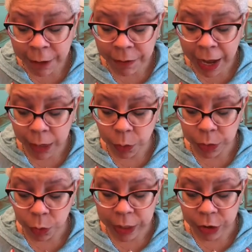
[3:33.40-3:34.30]
In fact,
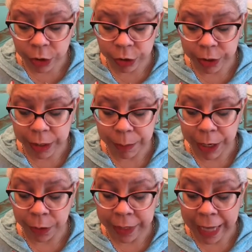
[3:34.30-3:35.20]
when the researchers
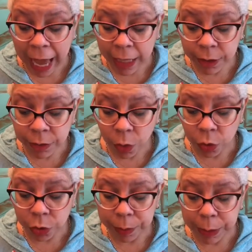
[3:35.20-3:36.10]
compared the active
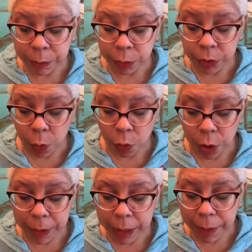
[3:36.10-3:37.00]
older people's
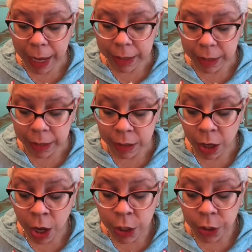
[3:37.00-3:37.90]
aerobic capacities
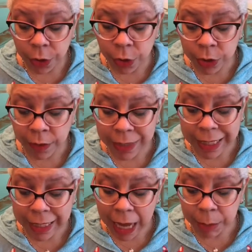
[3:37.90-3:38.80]
to those of
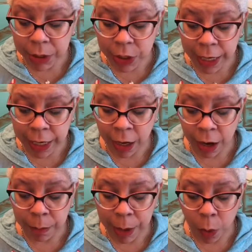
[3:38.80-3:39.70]
established
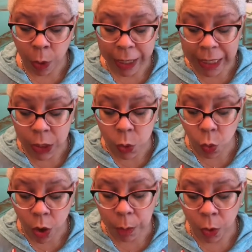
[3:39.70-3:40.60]
data about what is
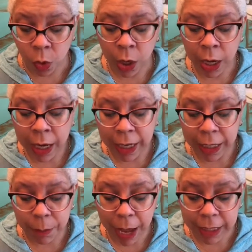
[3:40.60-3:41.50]
normal
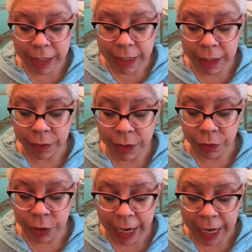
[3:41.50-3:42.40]
in capacities of
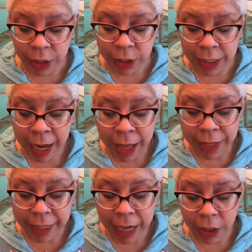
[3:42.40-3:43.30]
different ages,
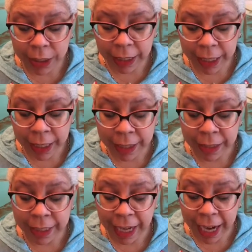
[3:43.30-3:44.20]
they calculated
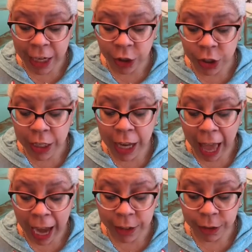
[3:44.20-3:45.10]
that the aged
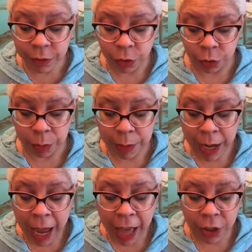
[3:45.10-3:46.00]
active group
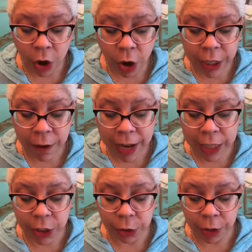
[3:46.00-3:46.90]
had the
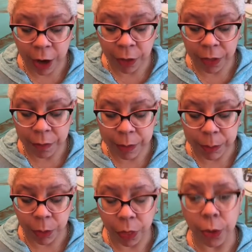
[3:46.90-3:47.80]
cardiovascular health of
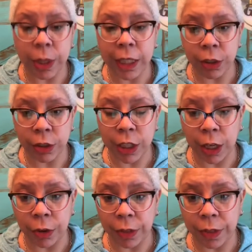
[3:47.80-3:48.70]
people 30 years
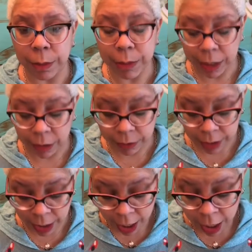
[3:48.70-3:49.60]
younger than
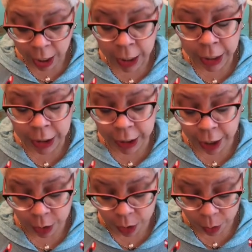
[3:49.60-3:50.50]
themselves.
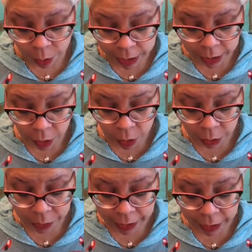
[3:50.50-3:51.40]
So, what does the whole
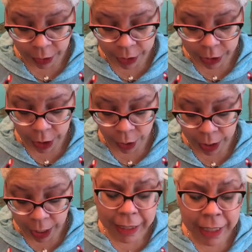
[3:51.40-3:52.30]
thing go to
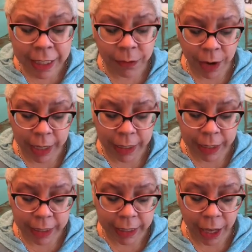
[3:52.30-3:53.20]
show? These
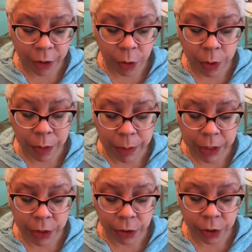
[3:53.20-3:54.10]
findings, together with
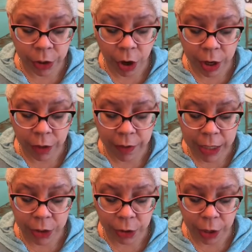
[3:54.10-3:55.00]
muscular and
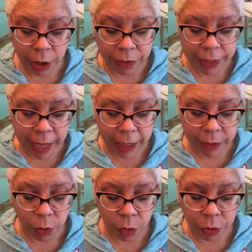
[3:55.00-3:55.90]
cardiovascular health in
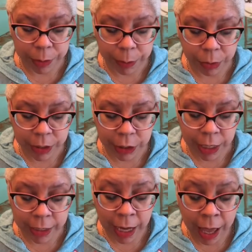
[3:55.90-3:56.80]
active older people,
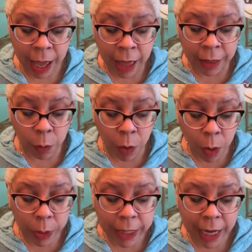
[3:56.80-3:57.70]
suggest that
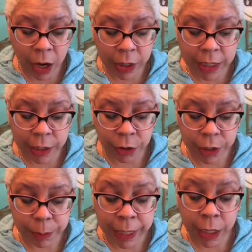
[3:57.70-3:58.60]
what we now consider
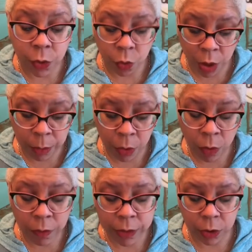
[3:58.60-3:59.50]
to be
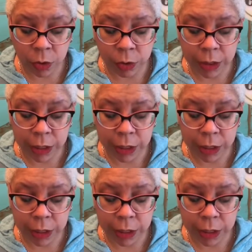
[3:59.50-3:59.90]
normal physical